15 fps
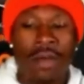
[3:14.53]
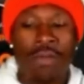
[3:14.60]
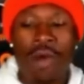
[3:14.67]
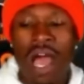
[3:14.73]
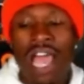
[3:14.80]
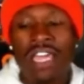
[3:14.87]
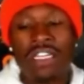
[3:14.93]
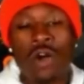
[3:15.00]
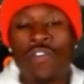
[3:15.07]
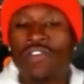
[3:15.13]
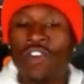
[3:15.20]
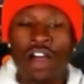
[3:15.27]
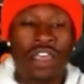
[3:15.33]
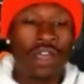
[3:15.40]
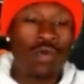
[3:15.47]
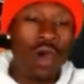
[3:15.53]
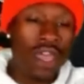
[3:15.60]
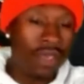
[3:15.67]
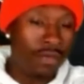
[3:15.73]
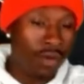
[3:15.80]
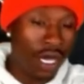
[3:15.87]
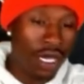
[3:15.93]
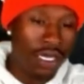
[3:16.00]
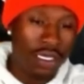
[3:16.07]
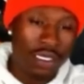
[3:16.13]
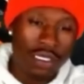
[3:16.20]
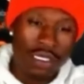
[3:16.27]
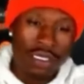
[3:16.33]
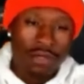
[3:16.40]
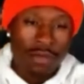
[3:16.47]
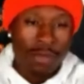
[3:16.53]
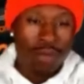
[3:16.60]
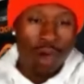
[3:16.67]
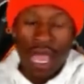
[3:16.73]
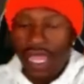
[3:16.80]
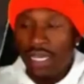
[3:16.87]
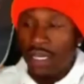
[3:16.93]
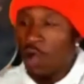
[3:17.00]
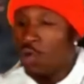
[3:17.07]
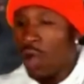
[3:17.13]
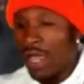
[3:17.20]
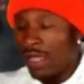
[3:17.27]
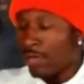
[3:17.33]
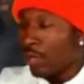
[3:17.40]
boy, ain't no fucking way, boy. Boy, ain't no way,